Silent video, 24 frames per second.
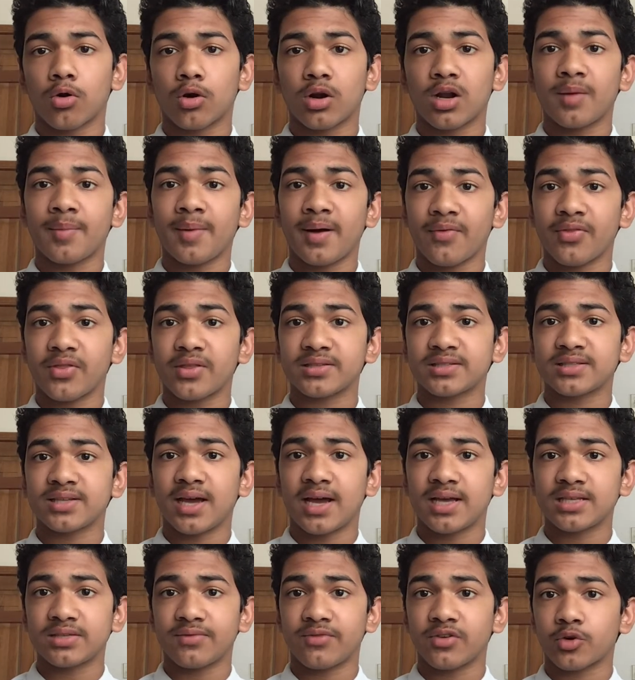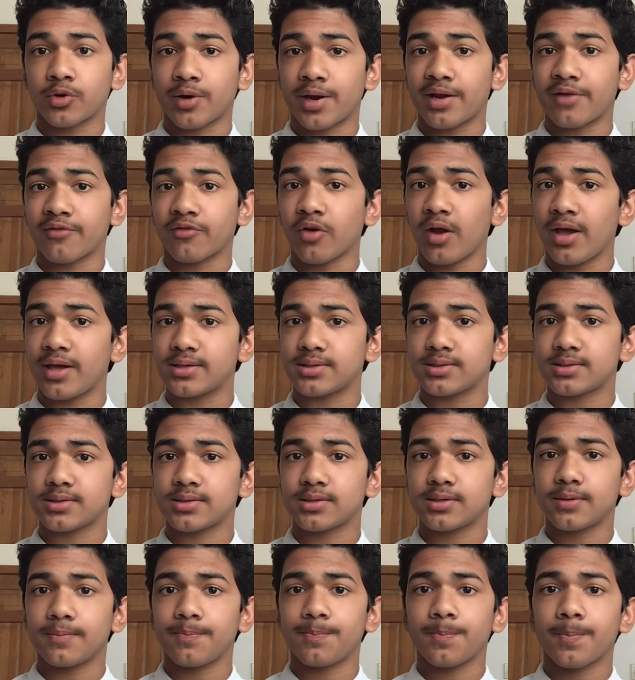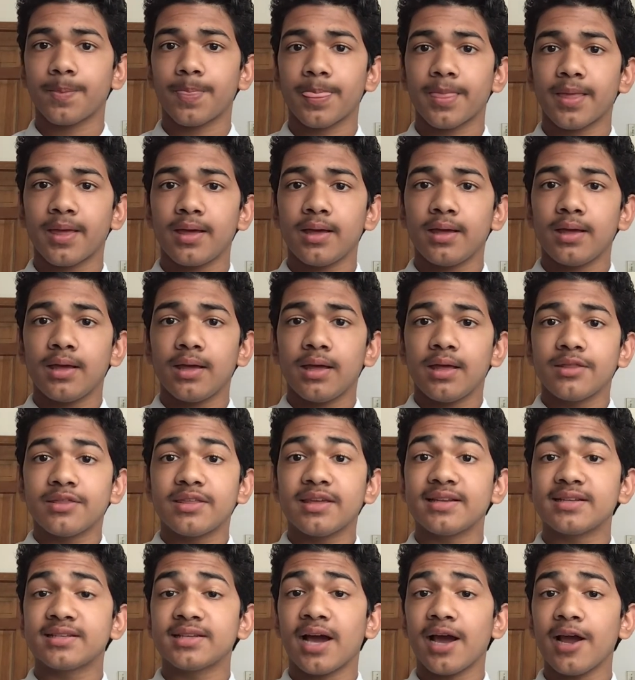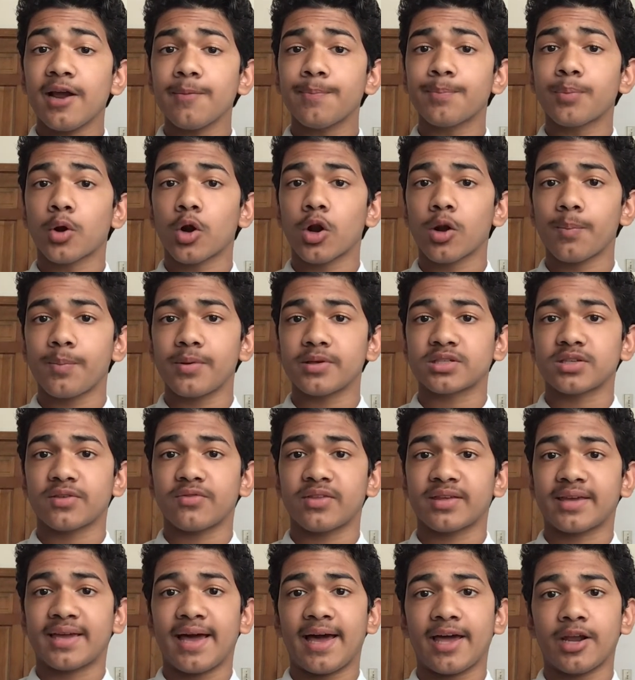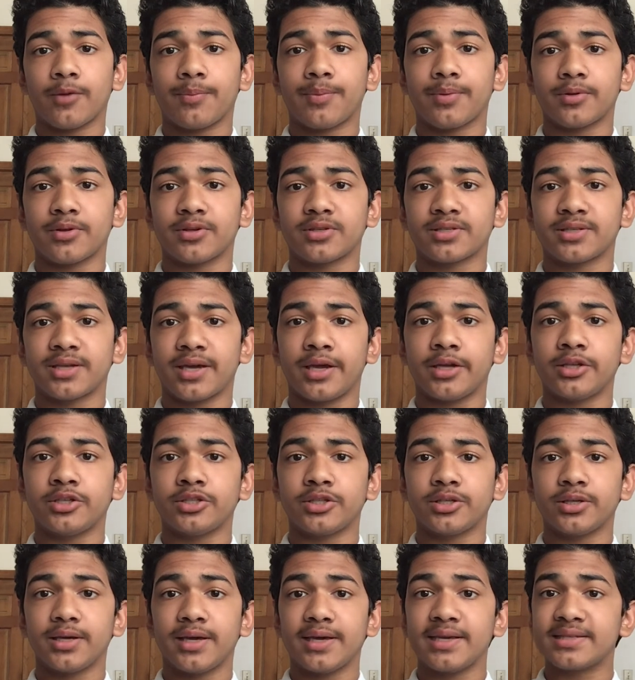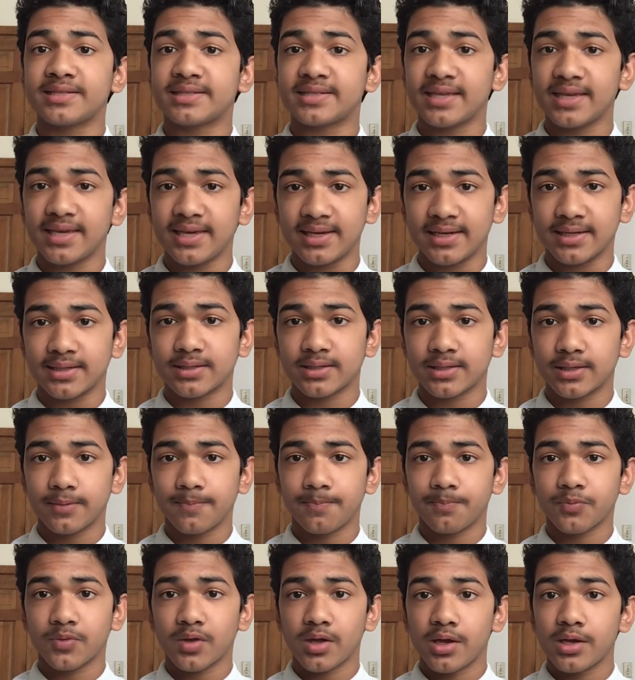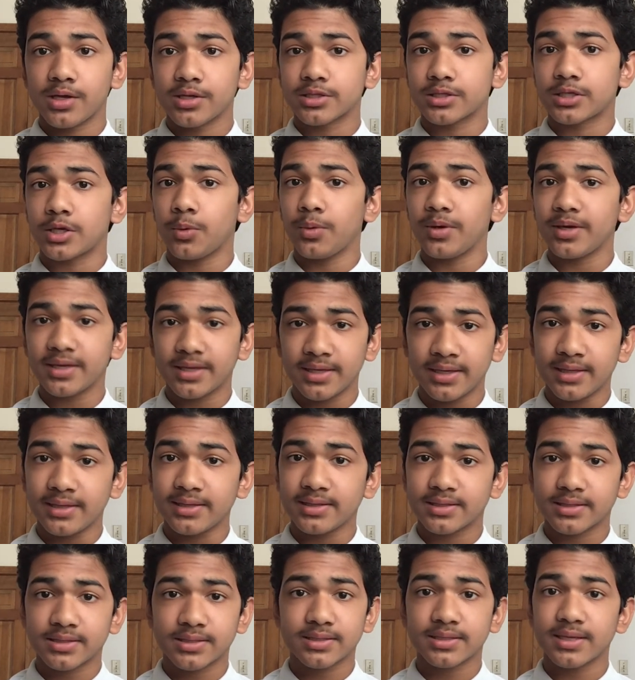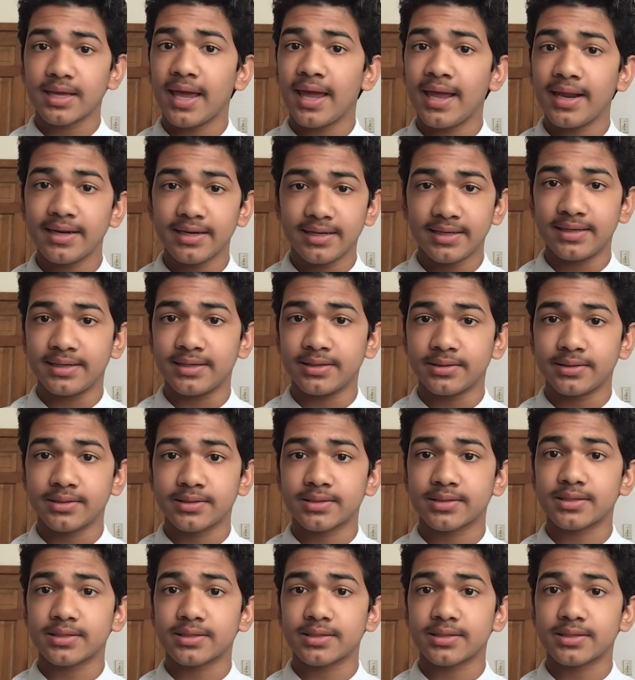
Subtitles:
about the size of a grain of rice. The entire purpose of the caterpillar stage is to eat, so it eats and eats